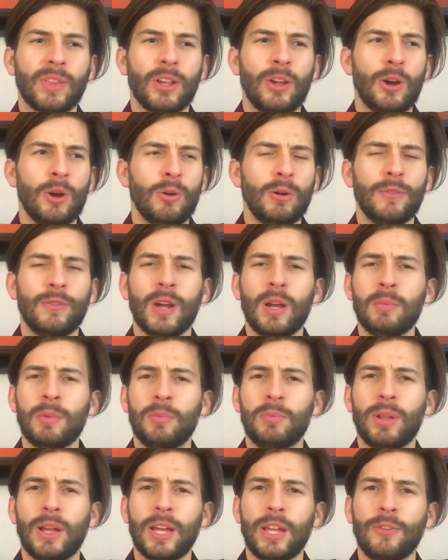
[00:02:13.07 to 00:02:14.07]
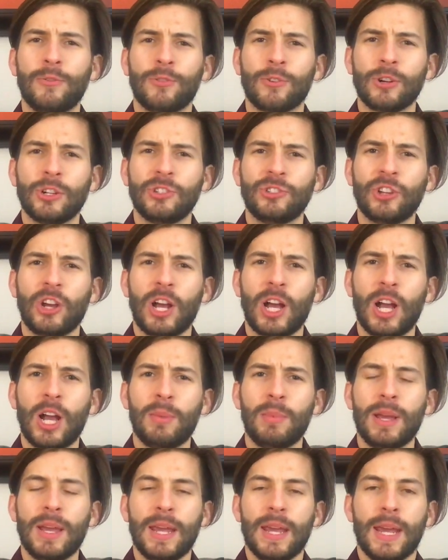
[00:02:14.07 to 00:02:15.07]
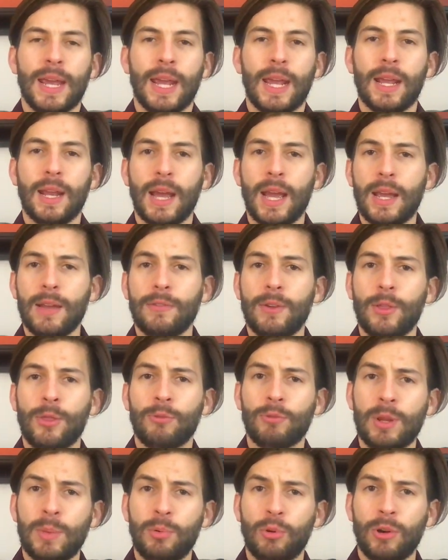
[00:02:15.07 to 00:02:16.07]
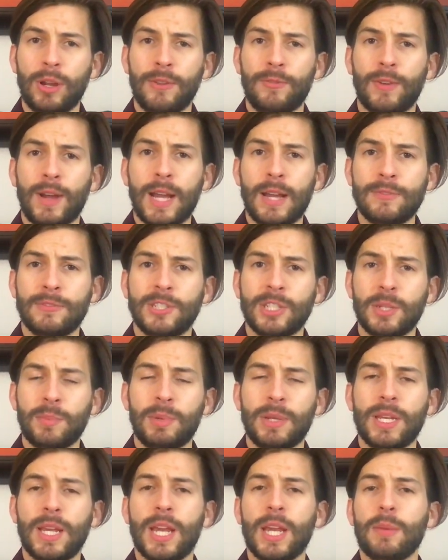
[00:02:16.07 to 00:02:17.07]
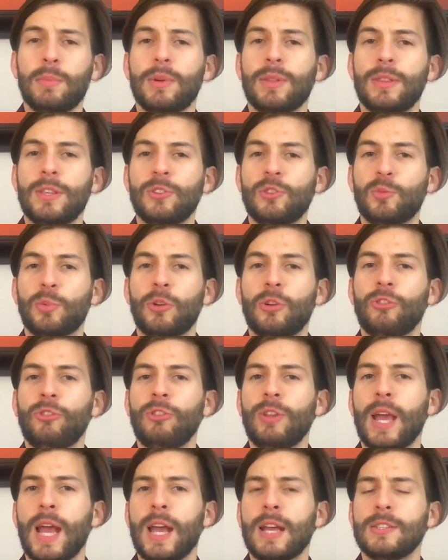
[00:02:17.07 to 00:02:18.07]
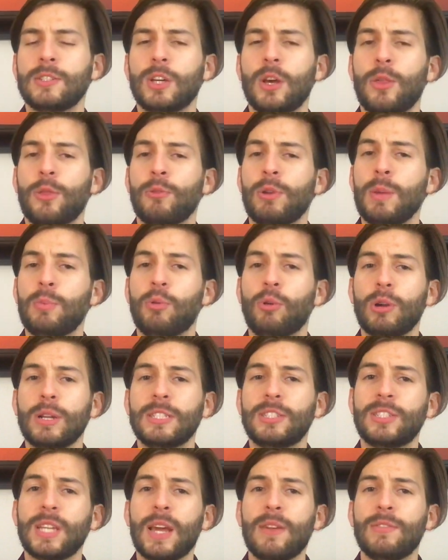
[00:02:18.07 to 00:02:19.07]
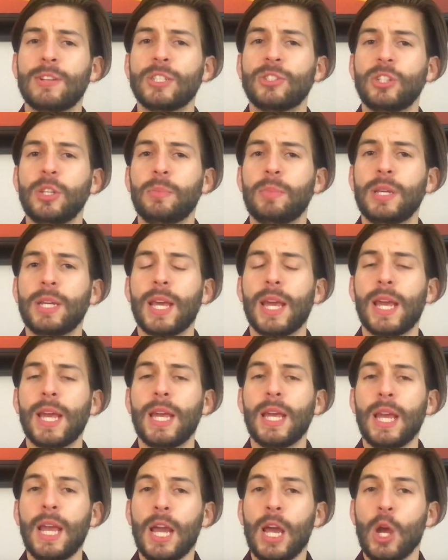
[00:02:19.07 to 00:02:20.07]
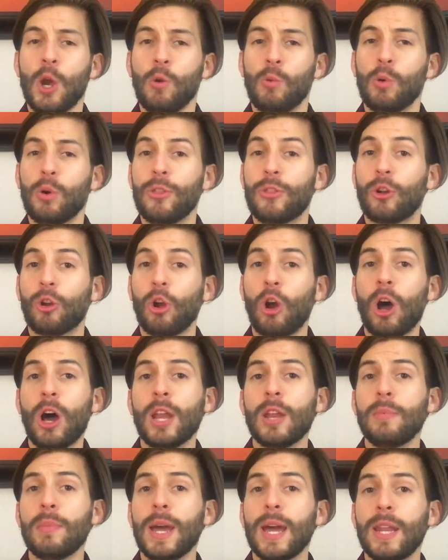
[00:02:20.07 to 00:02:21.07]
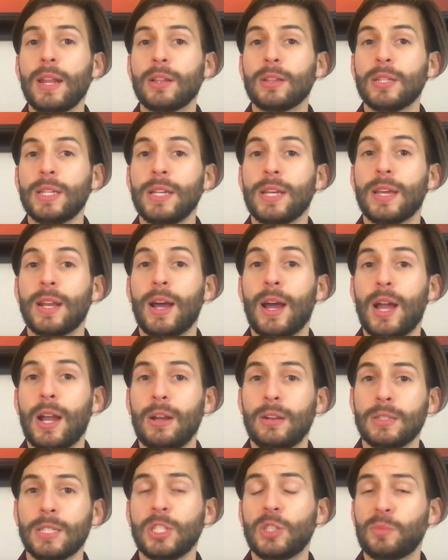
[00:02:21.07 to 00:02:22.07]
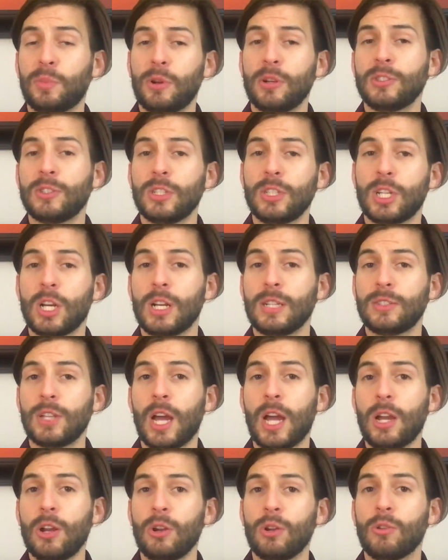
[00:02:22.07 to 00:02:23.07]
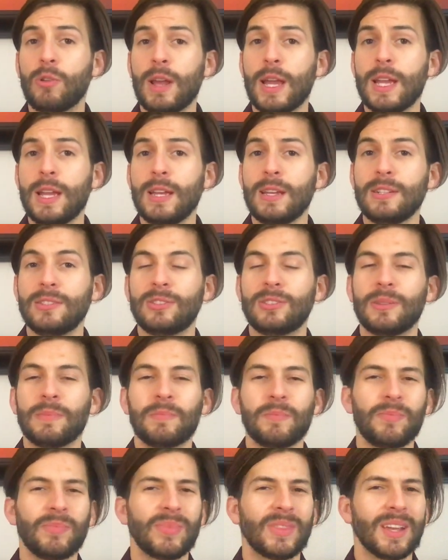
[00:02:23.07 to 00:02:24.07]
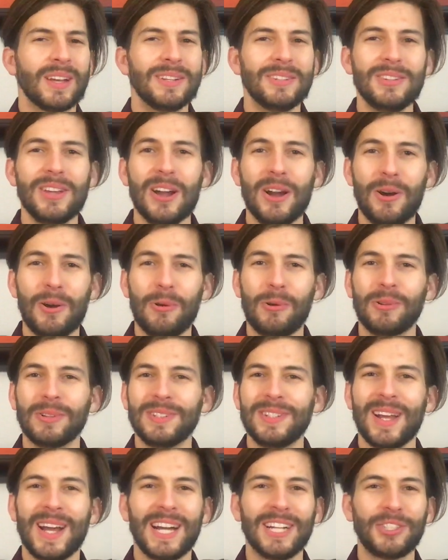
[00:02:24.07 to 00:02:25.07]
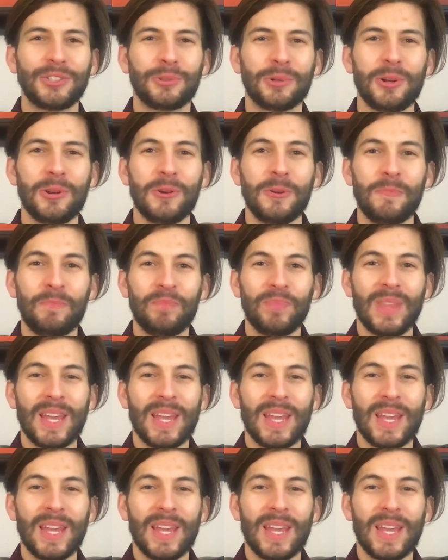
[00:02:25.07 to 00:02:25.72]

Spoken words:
oh, if I'm applying for a job and I have a 3.5 GPA, but this person has a 3.7 GPA, well, they're automatically going to hire this person because higher grades. No, not true.